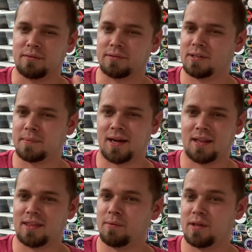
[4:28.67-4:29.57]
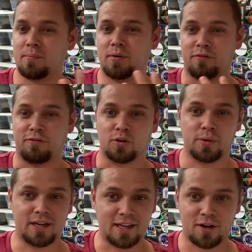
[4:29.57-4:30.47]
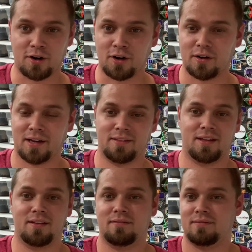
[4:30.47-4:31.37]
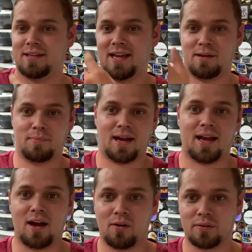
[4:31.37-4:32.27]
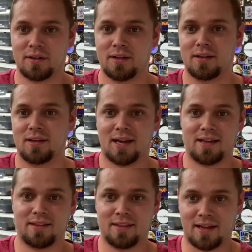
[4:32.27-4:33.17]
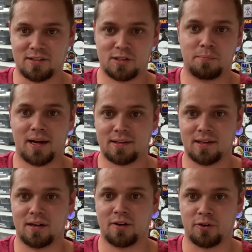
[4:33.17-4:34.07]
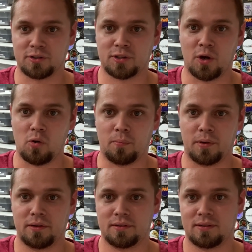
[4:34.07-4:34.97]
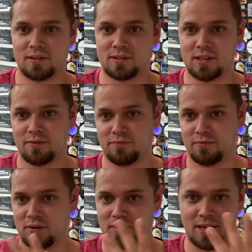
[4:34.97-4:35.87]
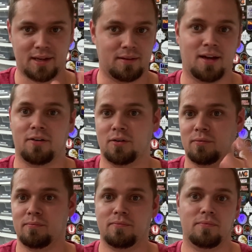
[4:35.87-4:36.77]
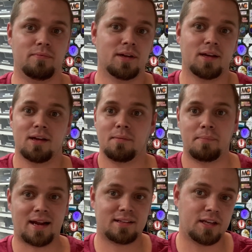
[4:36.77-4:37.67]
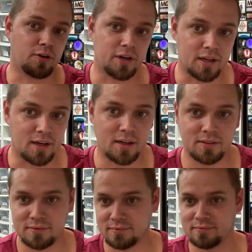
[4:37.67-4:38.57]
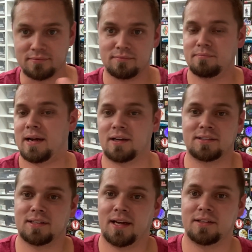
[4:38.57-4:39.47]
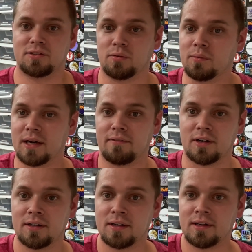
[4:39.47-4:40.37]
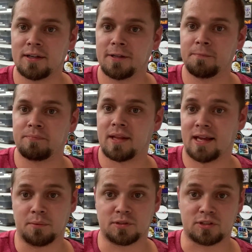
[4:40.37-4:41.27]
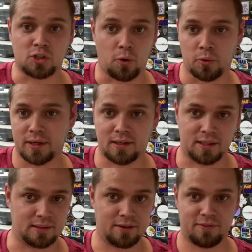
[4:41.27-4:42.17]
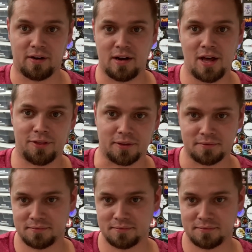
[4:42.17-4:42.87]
some kind of thing where they put fluid in her and then take it back out. And then they inspect it under a scope to see for like, I don't know, bacteria, mm. parasites or whatever. And it was totally clean. They found nothing.